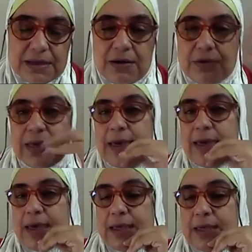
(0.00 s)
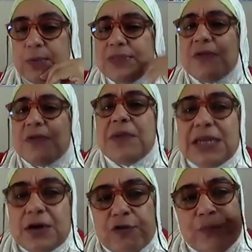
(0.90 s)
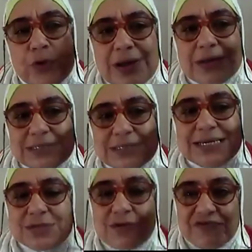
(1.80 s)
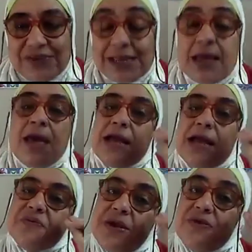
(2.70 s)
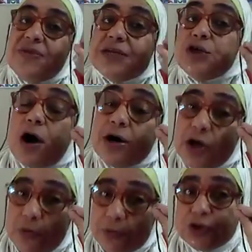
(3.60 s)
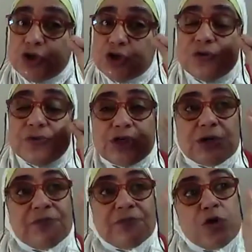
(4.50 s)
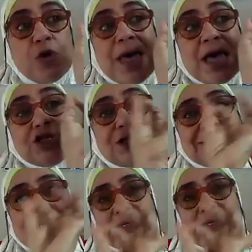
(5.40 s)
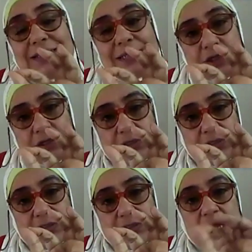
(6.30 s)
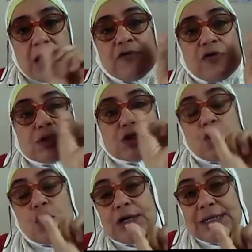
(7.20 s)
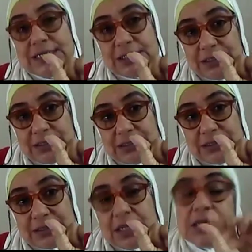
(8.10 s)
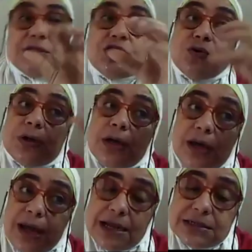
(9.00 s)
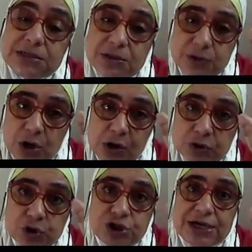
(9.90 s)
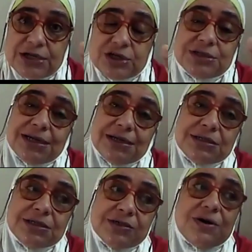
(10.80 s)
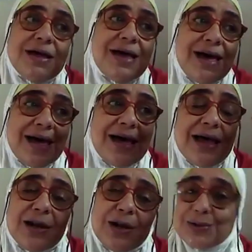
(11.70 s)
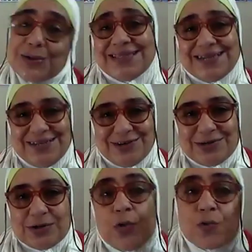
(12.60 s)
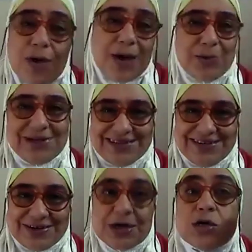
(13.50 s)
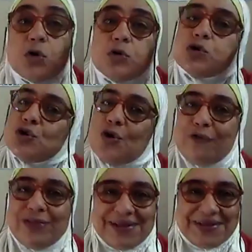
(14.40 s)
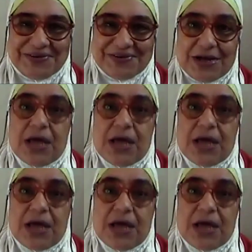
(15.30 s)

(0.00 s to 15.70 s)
Okay. What's the meaning of pronouncing it softly? It means that you are going to turn the G from shadid letter, from strong letter, you are going to change it into a loose letter or rough letter or soft letter.